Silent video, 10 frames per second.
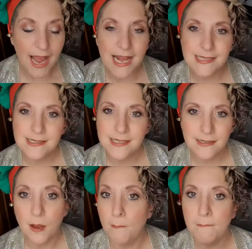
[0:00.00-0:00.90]
and
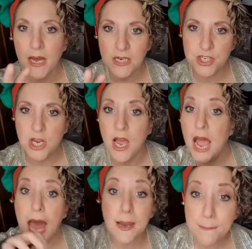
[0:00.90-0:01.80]
manager
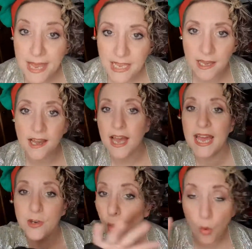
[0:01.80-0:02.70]
and maker
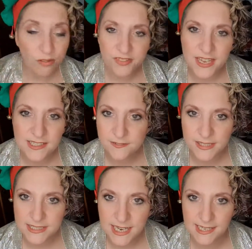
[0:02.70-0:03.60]
and all things
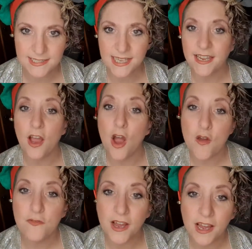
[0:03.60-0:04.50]
fantastic
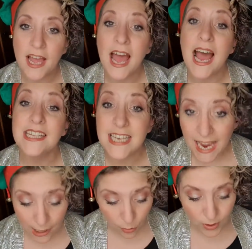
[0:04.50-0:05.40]
over at
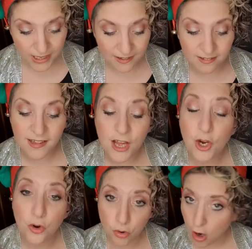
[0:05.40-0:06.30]
How Gill
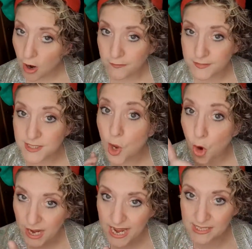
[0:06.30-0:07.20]
Crafts
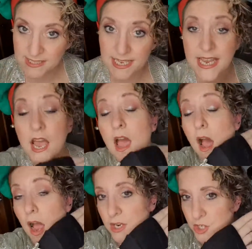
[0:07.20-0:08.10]
on Etsy.
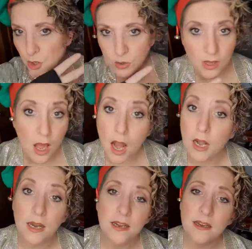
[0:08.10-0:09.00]
I shall
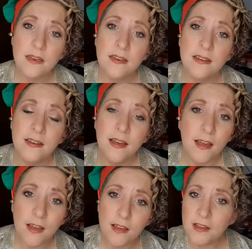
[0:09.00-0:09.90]
link
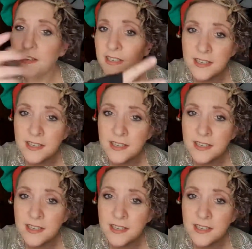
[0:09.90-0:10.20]
her